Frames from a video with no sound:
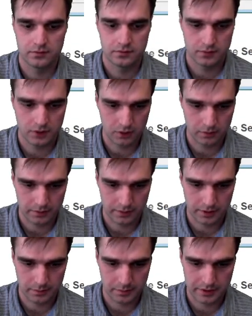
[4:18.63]
Oh,
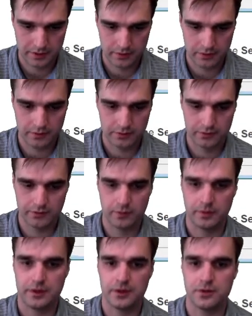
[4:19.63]
it appears the
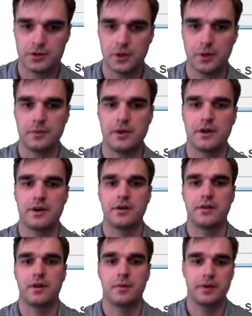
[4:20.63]
window showed up down here.
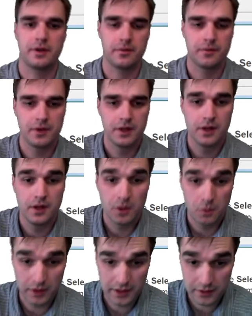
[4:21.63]
There we go.
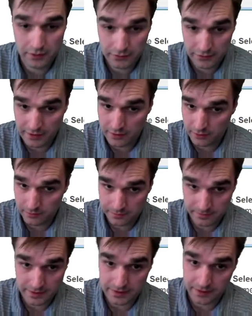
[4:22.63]
We're going to do the Cyclone
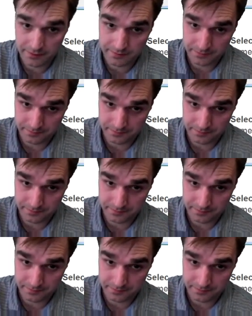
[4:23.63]
5.